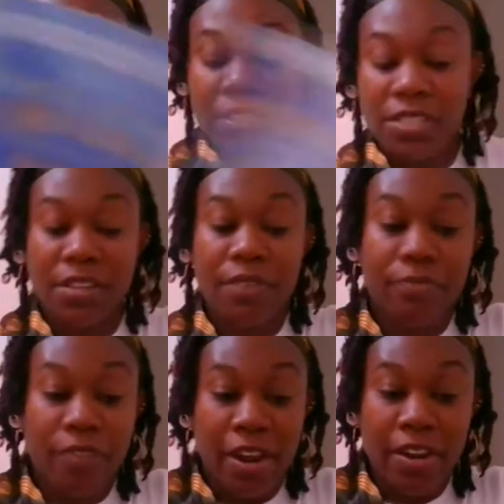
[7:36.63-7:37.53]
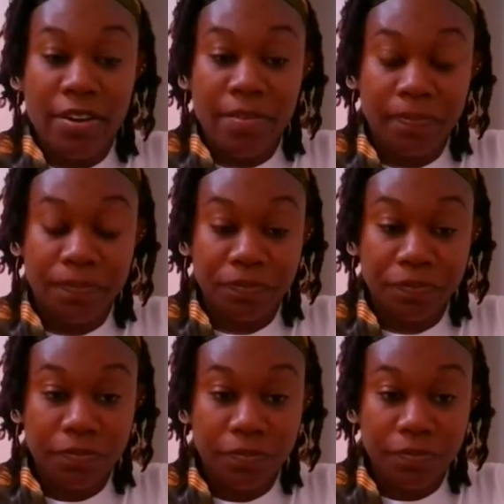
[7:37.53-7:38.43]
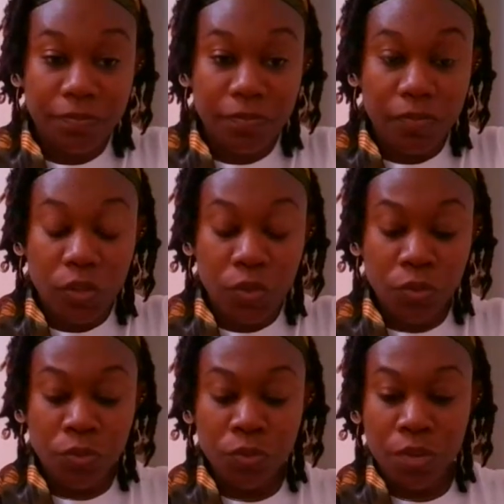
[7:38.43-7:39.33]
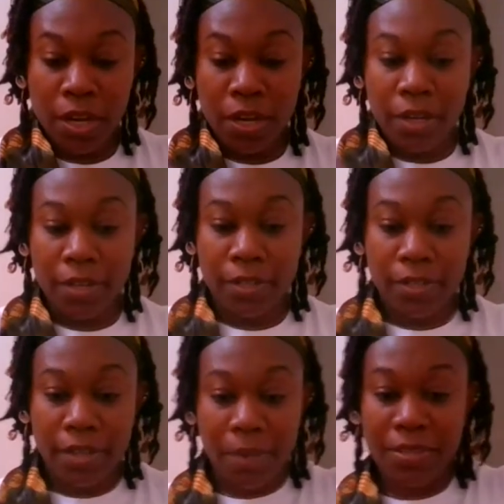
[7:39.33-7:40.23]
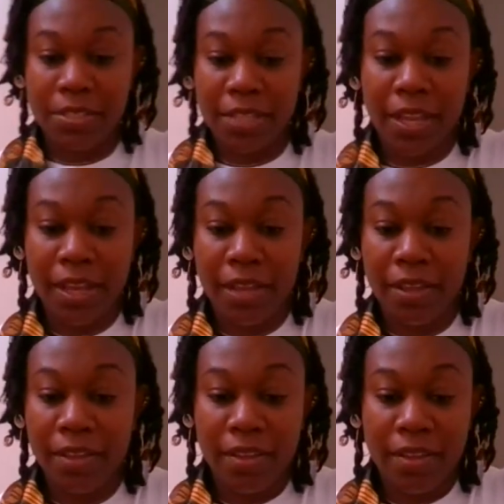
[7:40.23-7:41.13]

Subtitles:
if this is a friend who I would say